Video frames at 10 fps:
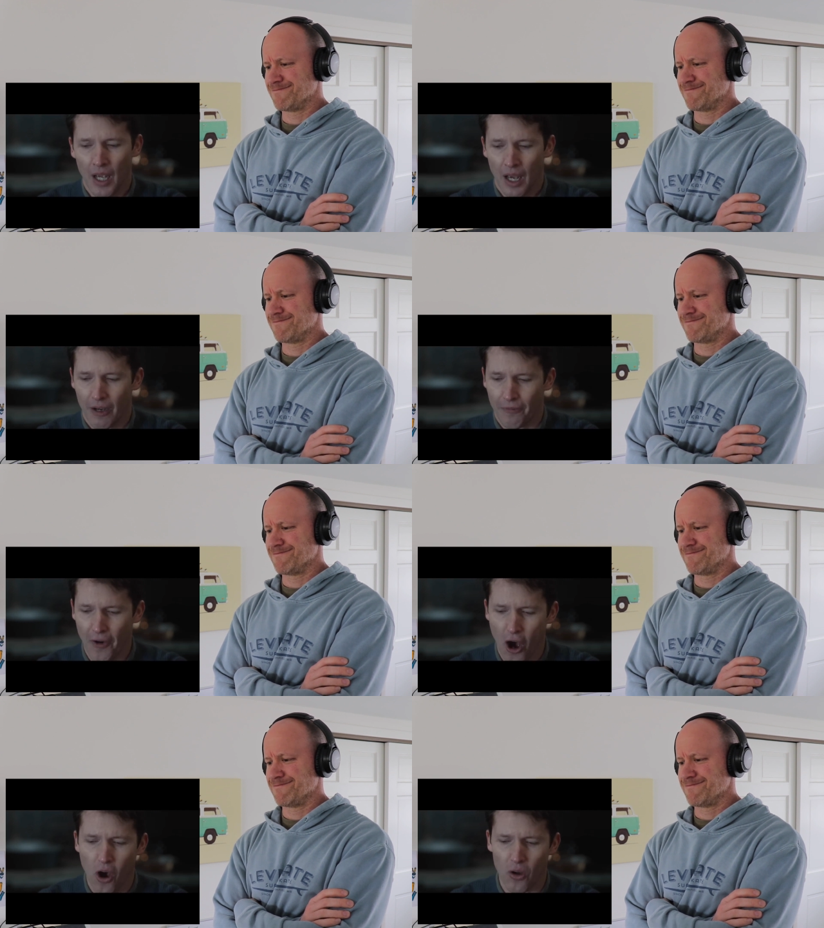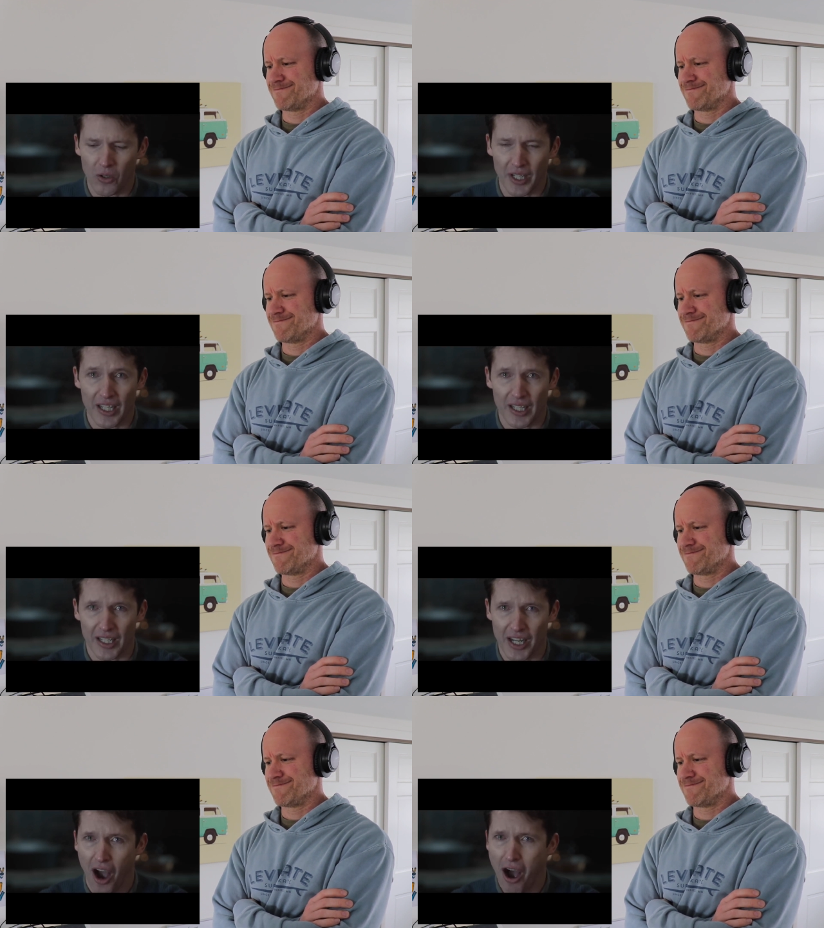Speaker 1: I
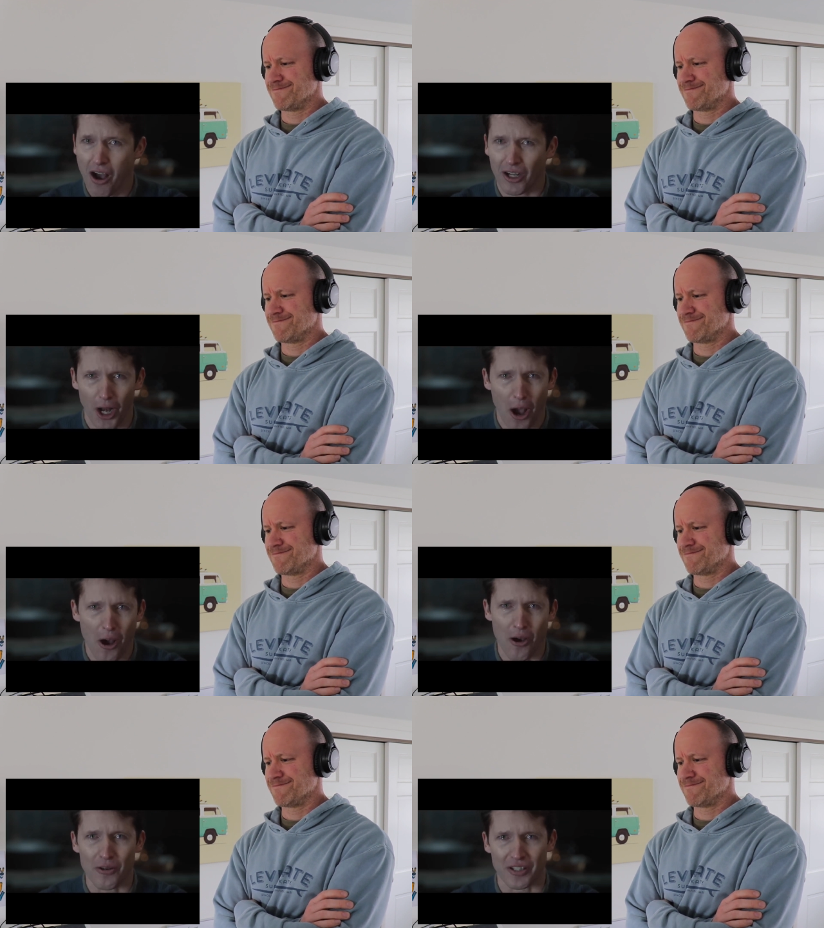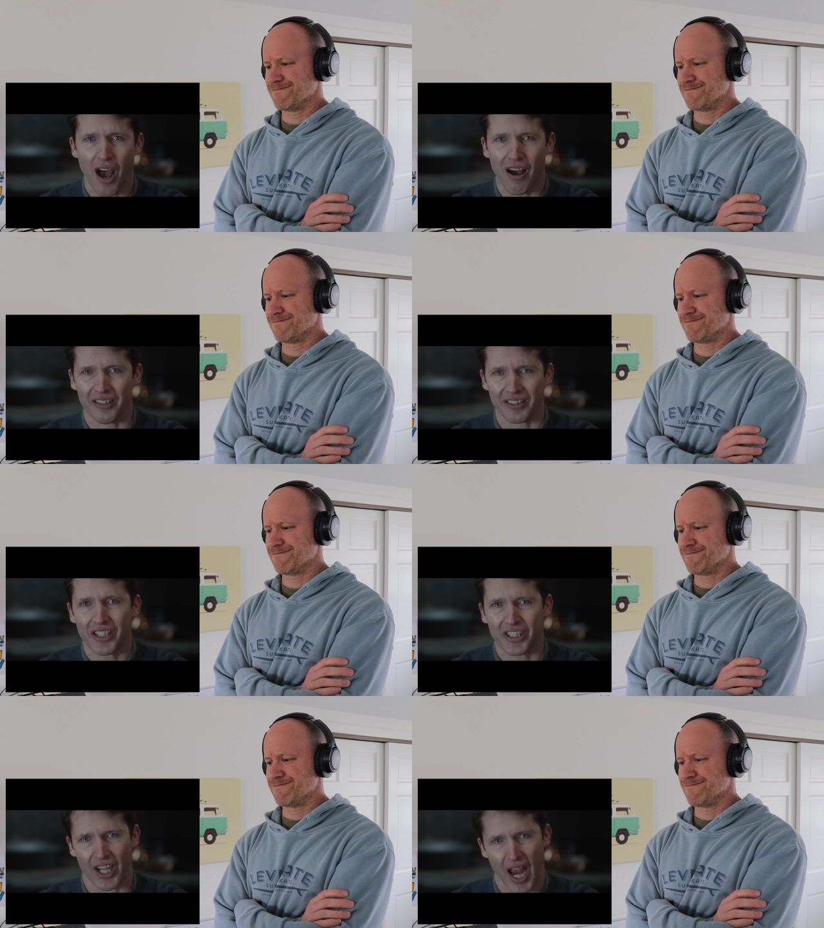folded your clothes on
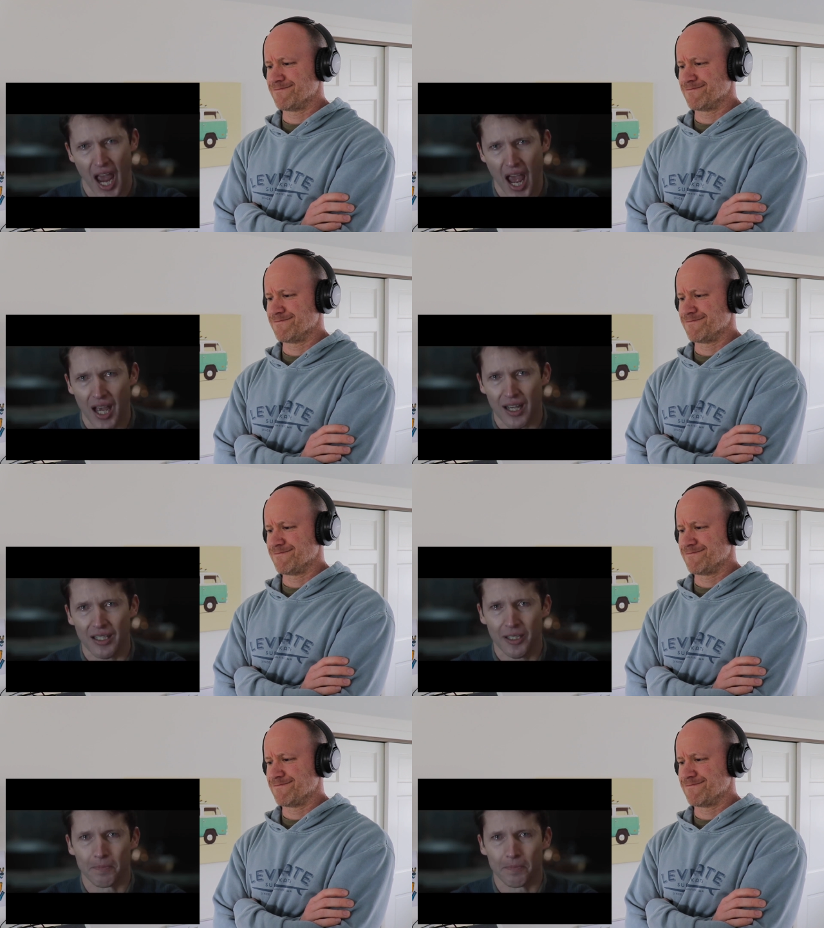the chair.